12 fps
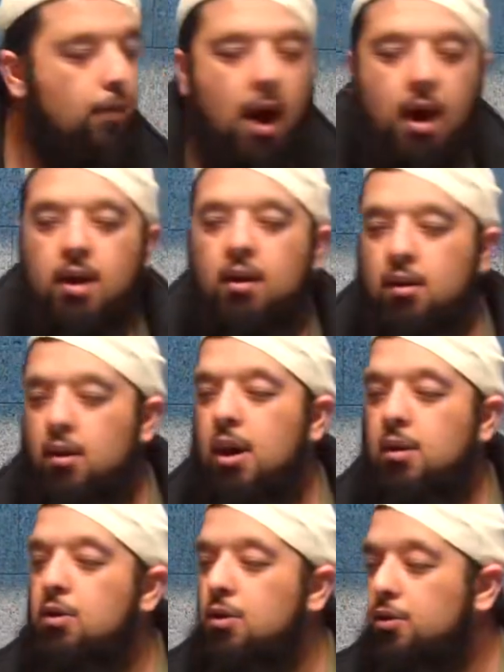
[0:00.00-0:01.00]
By,
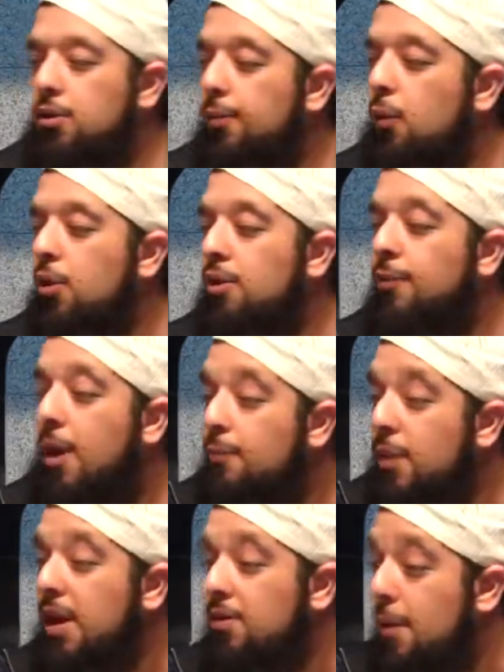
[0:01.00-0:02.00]
in simple words, by
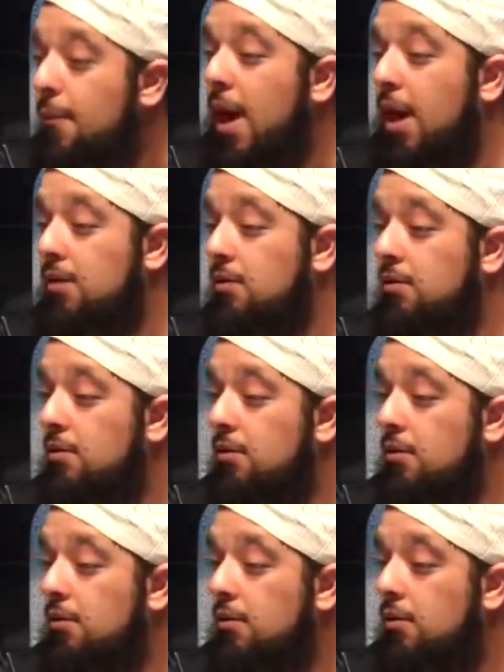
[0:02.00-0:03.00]
being the man.
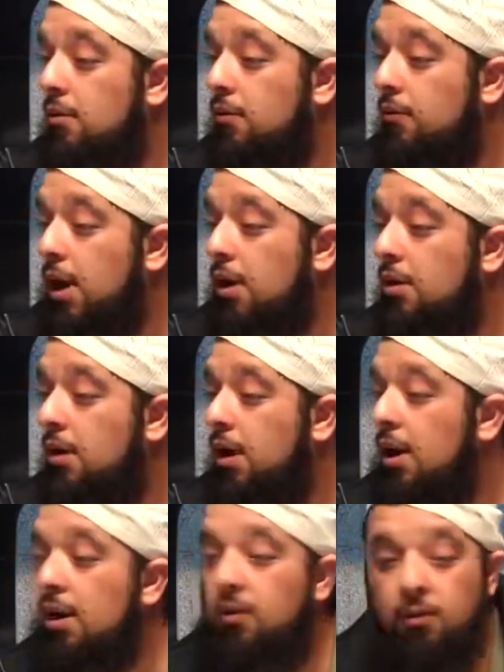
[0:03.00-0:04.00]
Right?
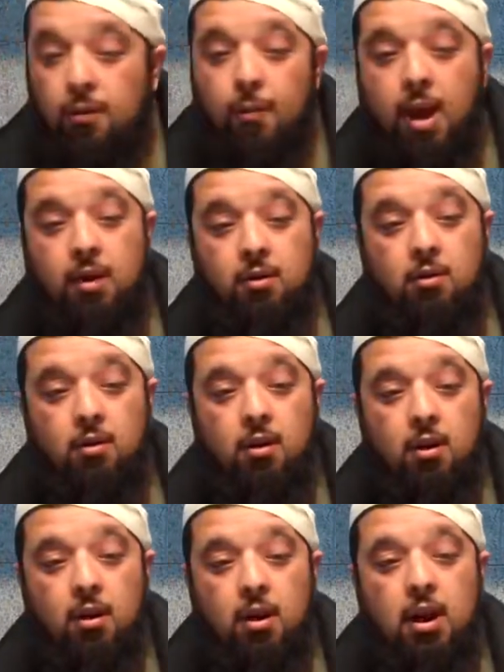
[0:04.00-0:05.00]
He's the man.
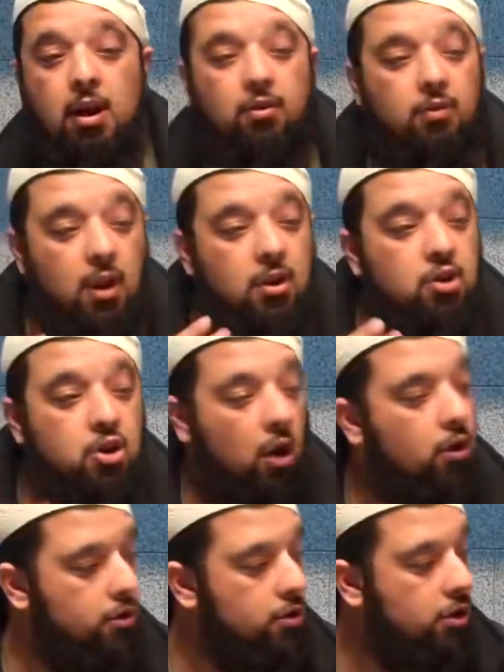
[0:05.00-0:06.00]
He's in
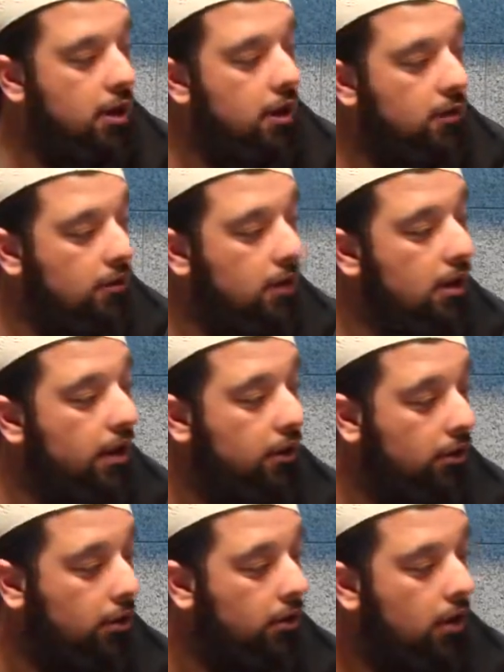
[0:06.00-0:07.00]
charge. He's the
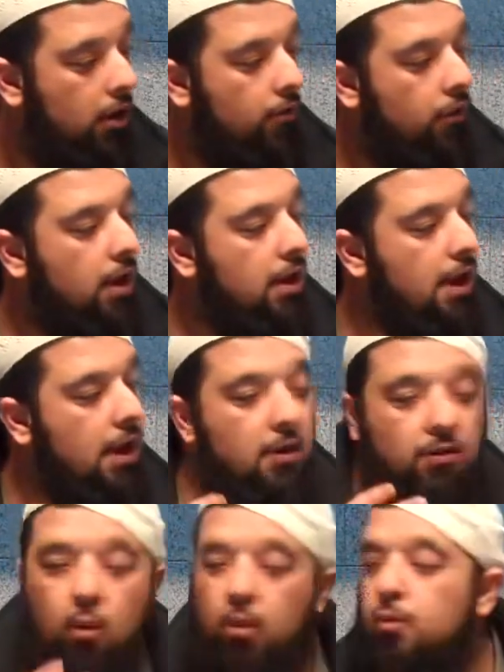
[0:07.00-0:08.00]
leader. Right?
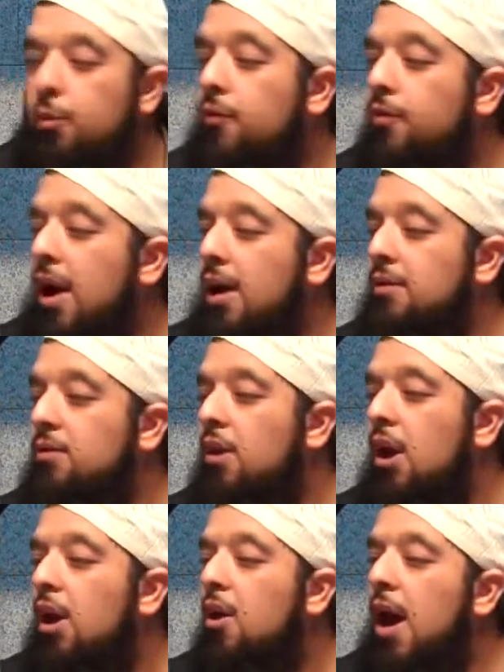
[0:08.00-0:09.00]
He's the one who provides.
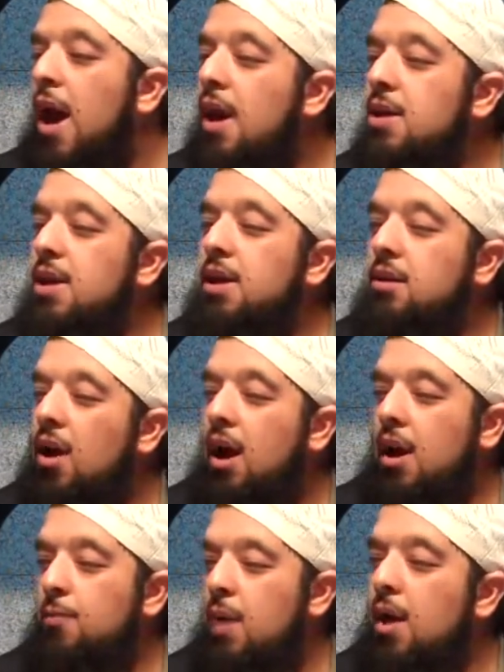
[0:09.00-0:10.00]

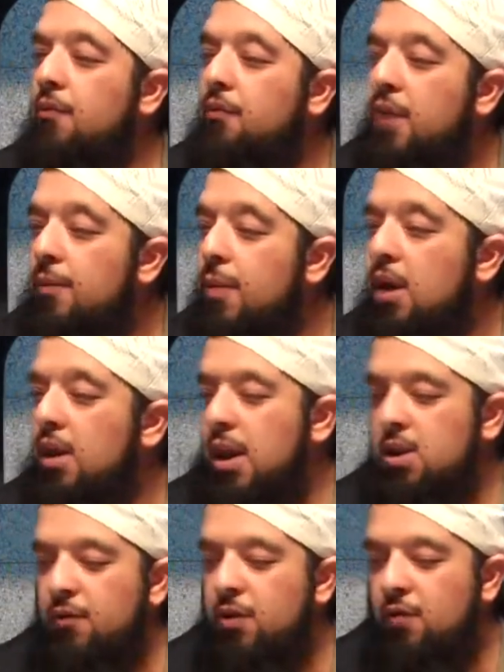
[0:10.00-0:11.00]
Anytime a female,
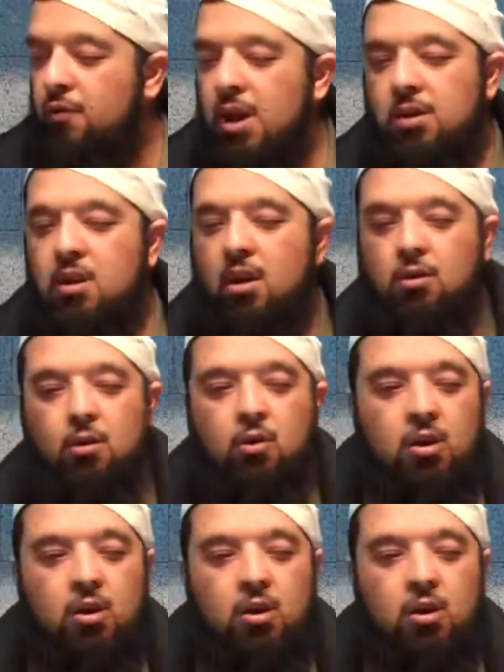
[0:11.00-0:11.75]
and if you read Dr.